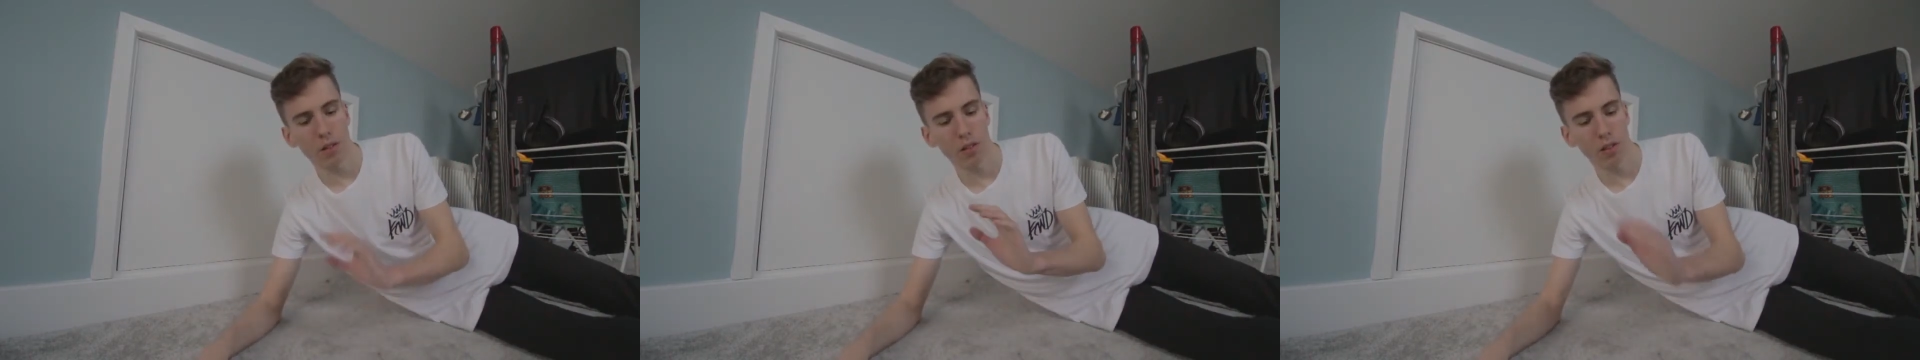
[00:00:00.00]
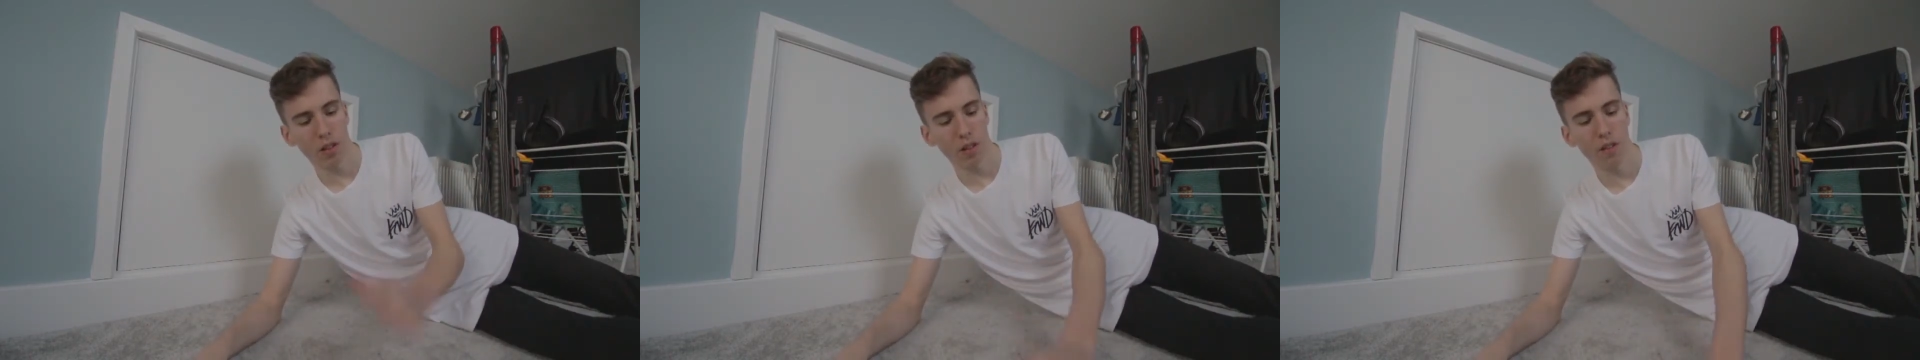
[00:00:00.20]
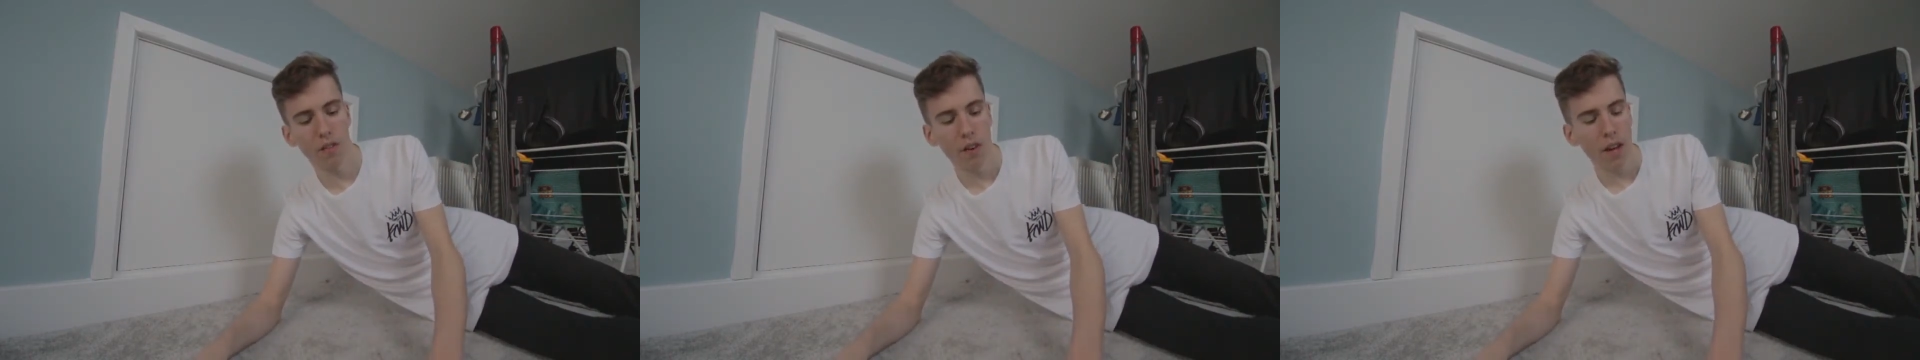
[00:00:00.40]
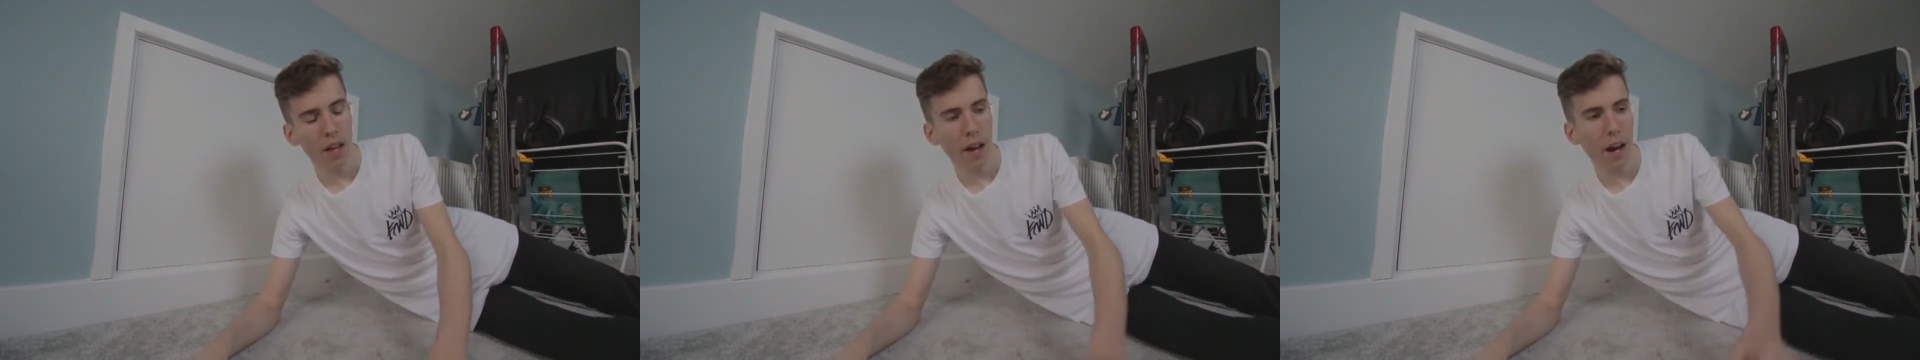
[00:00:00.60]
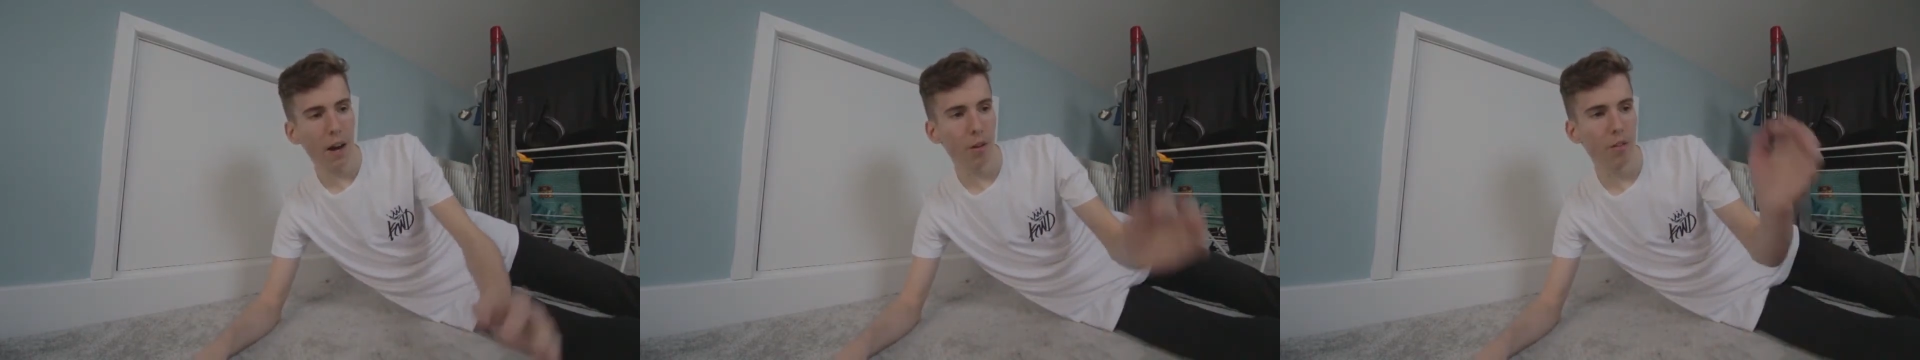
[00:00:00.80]
stuff
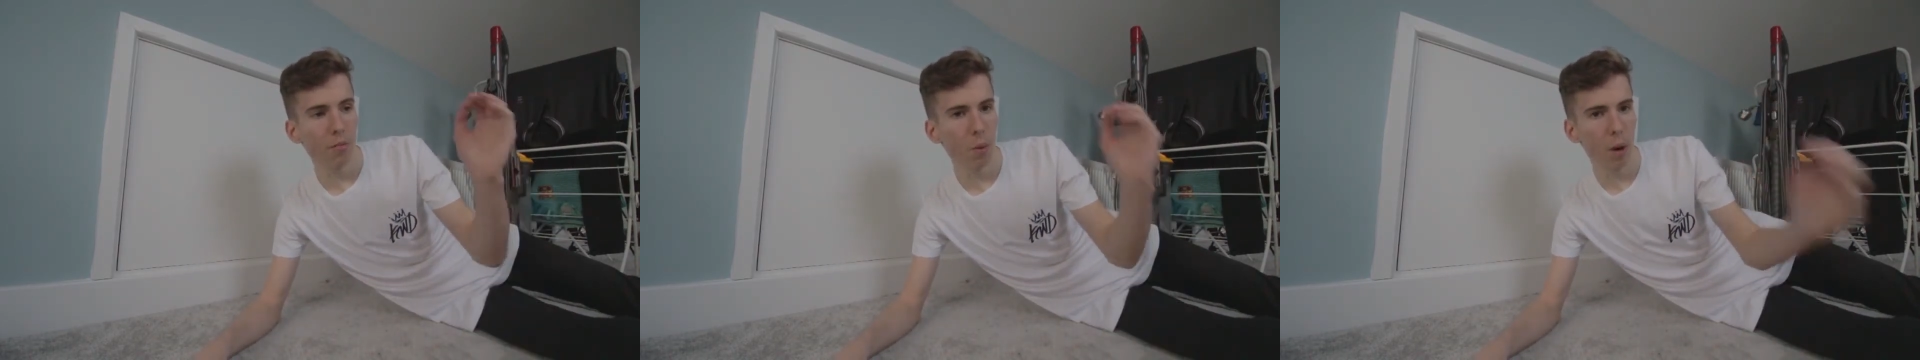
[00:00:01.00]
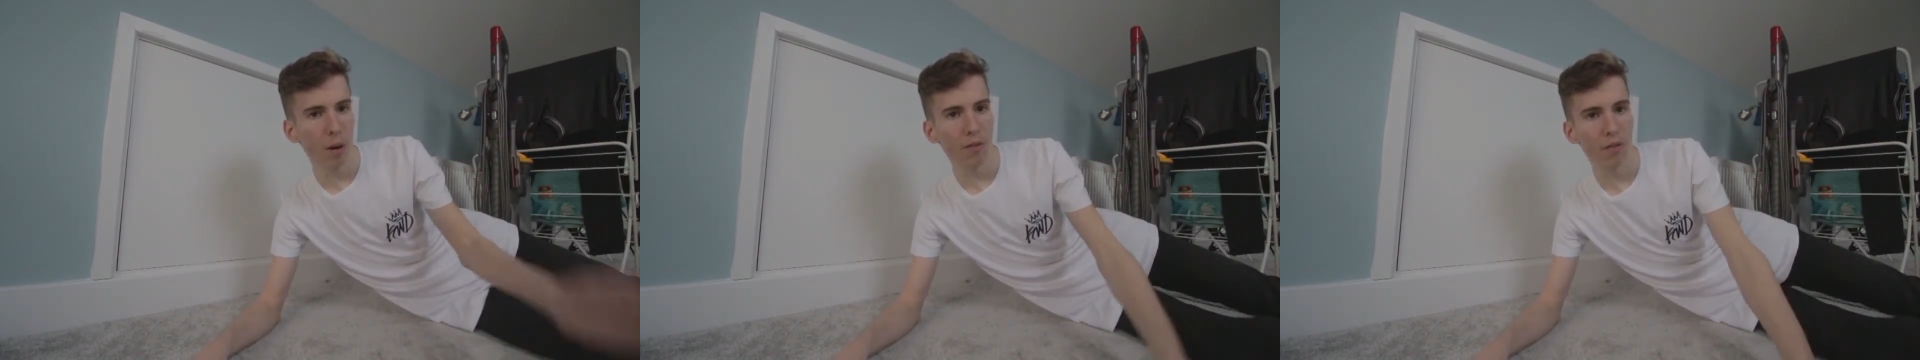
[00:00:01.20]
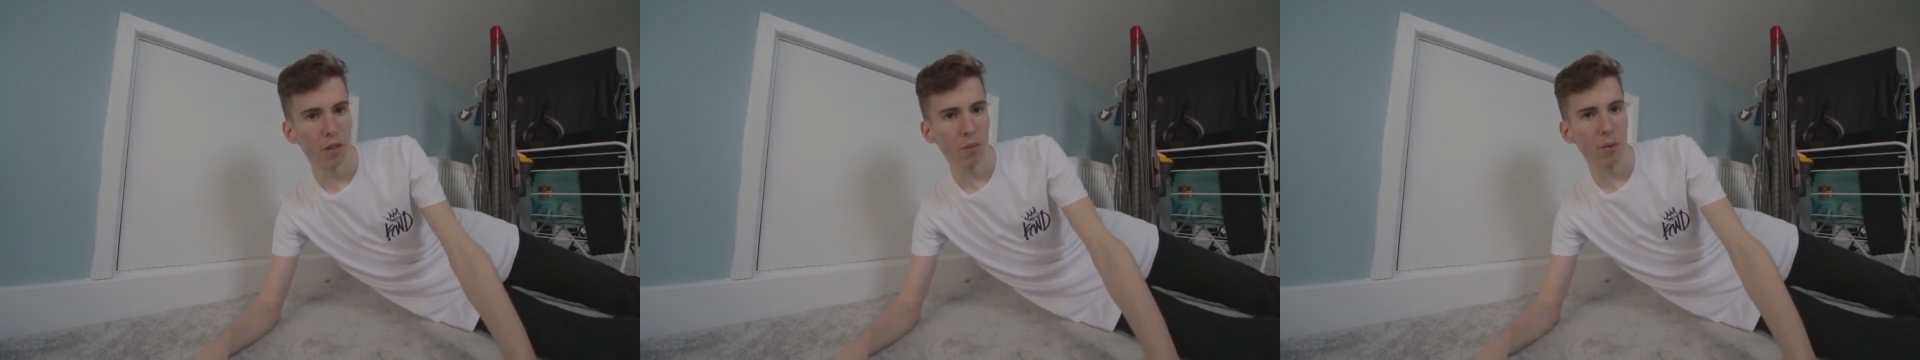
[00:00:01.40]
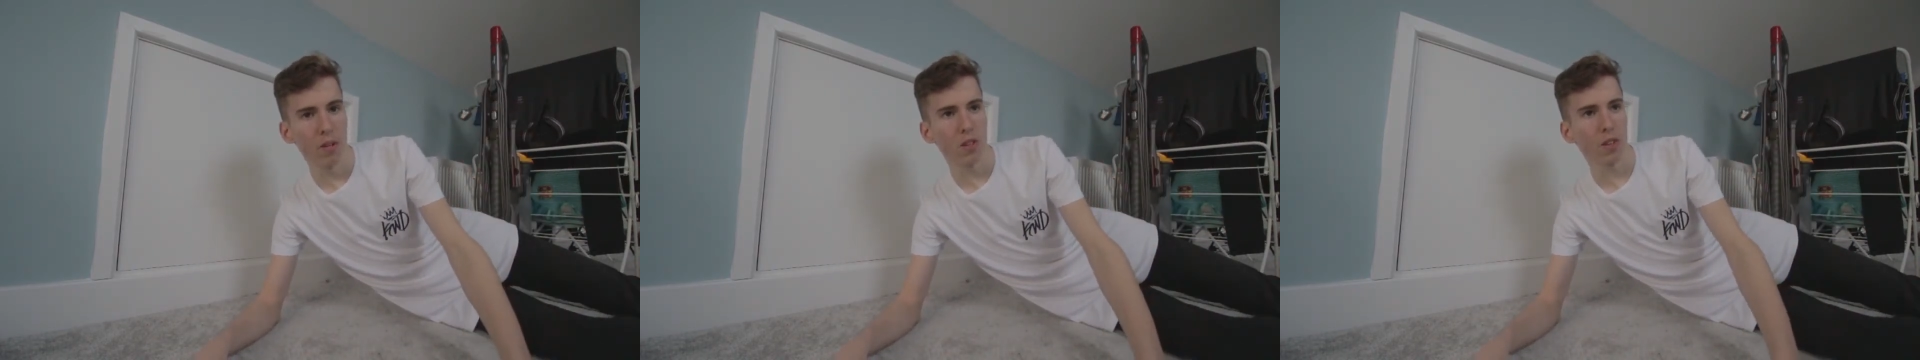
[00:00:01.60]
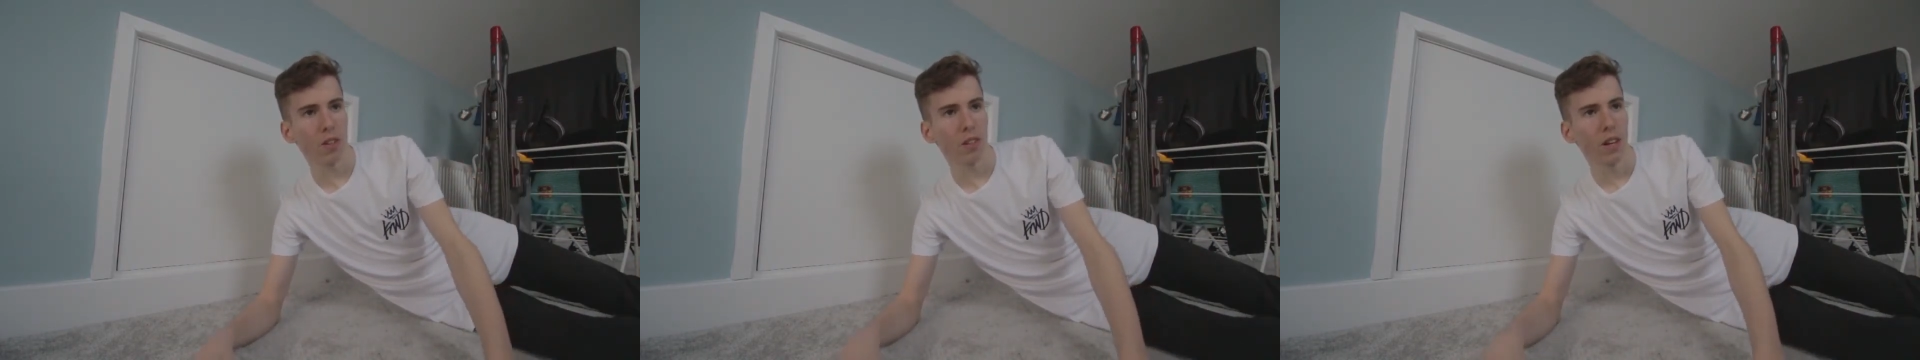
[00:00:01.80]
out of my room and
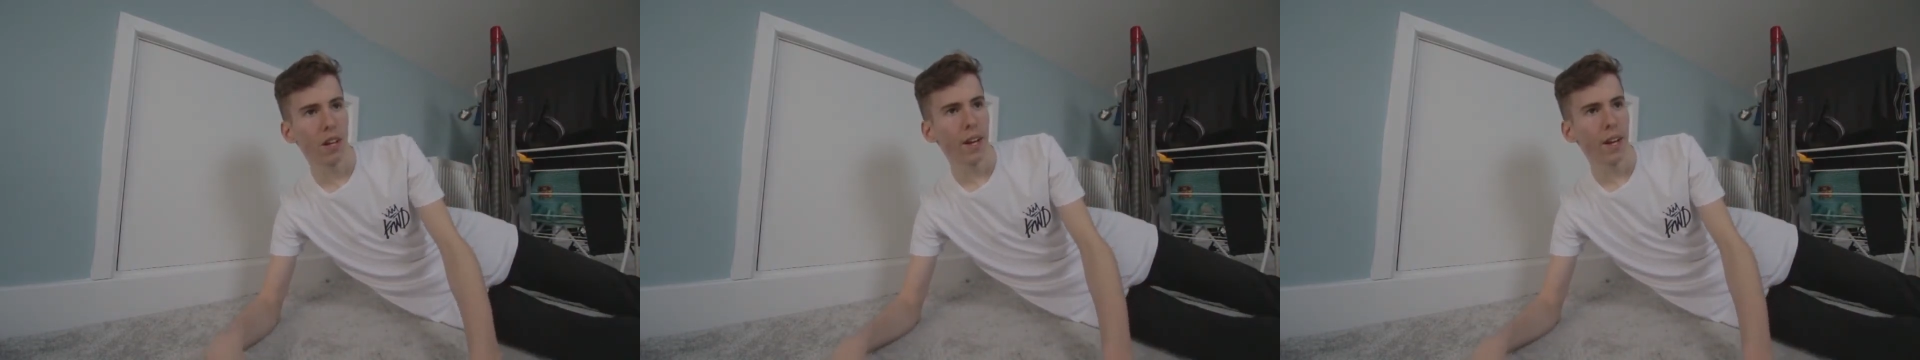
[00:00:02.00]
just